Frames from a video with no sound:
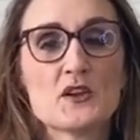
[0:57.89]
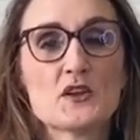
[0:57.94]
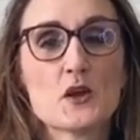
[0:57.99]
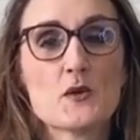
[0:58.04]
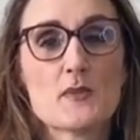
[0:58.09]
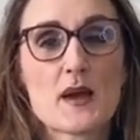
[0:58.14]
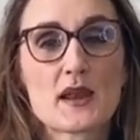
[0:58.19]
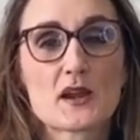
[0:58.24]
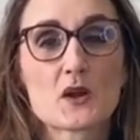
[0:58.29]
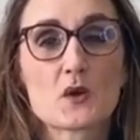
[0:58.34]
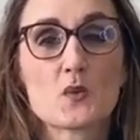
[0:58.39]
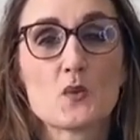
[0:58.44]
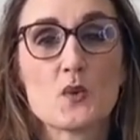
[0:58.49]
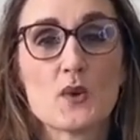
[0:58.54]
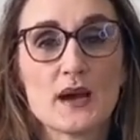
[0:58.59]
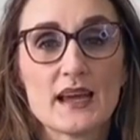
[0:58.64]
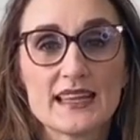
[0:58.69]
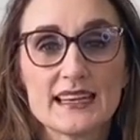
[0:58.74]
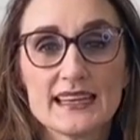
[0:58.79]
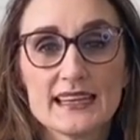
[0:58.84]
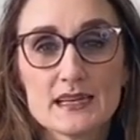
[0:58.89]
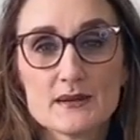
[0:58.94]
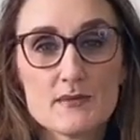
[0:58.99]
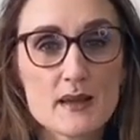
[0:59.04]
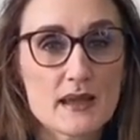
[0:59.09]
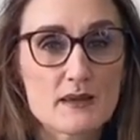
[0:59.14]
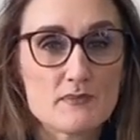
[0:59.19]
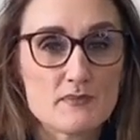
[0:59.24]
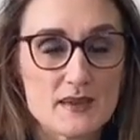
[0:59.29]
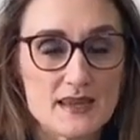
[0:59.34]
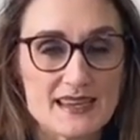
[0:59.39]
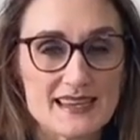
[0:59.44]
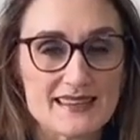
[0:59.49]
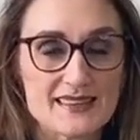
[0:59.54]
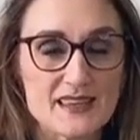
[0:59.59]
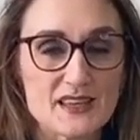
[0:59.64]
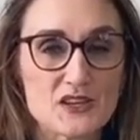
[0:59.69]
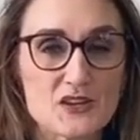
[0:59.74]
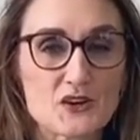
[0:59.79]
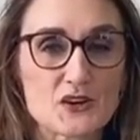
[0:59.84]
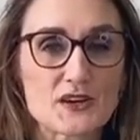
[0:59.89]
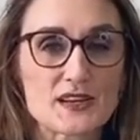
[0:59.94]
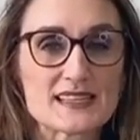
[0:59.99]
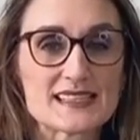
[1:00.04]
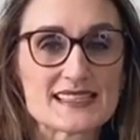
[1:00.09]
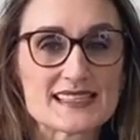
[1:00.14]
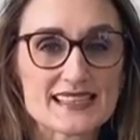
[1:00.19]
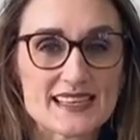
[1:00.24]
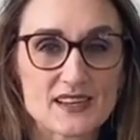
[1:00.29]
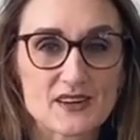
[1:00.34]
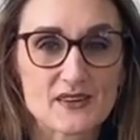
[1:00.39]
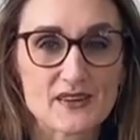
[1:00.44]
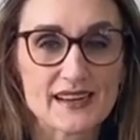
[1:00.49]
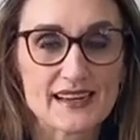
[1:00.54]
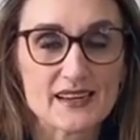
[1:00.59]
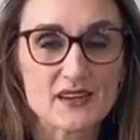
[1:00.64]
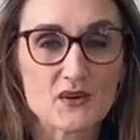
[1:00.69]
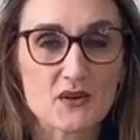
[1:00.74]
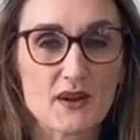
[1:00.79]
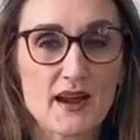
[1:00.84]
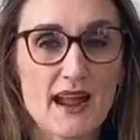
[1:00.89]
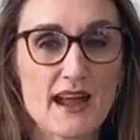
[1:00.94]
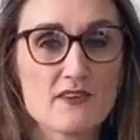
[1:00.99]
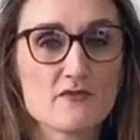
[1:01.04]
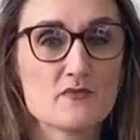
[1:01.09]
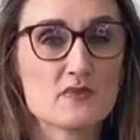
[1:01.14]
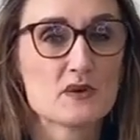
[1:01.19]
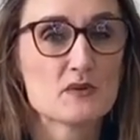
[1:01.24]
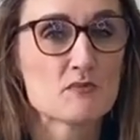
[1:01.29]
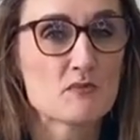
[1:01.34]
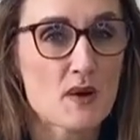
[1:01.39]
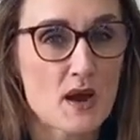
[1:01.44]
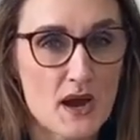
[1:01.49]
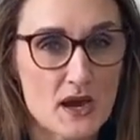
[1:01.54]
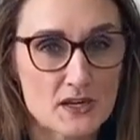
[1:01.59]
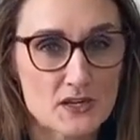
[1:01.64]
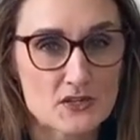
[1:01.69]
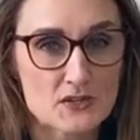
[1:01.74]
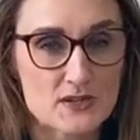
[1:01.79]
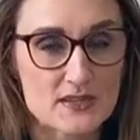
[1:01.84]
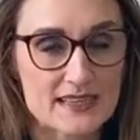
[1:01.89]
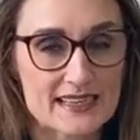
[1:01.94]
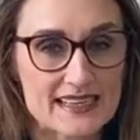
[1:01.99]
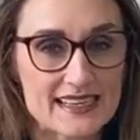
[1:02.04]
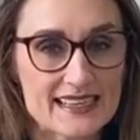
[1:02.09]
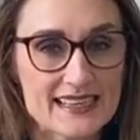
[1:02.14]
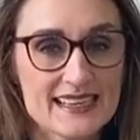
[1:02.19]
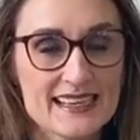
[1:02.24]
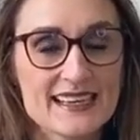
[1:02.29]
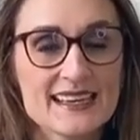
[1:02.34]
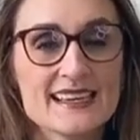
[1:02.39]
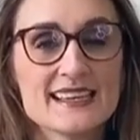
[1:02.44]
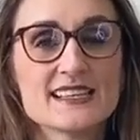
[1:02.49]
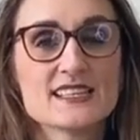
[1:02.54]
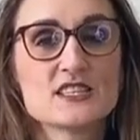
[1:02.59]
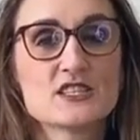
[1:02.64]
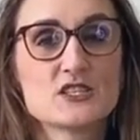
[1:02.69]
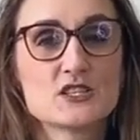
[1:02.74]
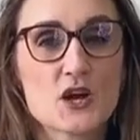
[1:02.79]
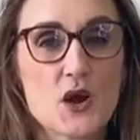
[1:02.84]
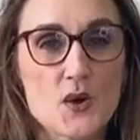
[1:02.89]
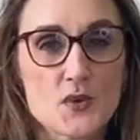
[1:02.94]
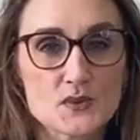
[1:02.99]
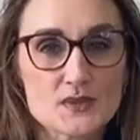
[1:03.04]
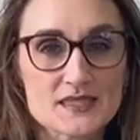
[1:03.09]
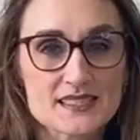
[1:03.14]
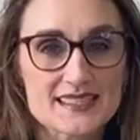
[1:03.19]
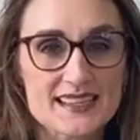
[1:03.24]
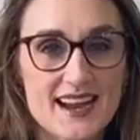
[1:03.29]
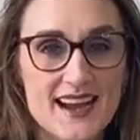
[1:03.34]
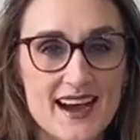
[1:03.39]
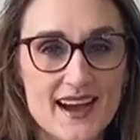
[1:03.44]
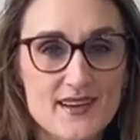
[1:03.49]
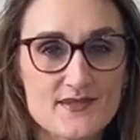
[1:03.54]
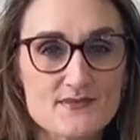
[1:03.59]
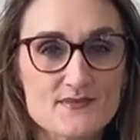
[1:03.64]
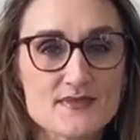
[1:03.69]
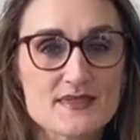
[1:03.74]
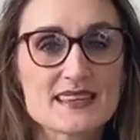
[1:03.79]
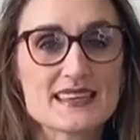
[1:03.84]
No matter what it may be that you're considering or have been pondering, don't stop.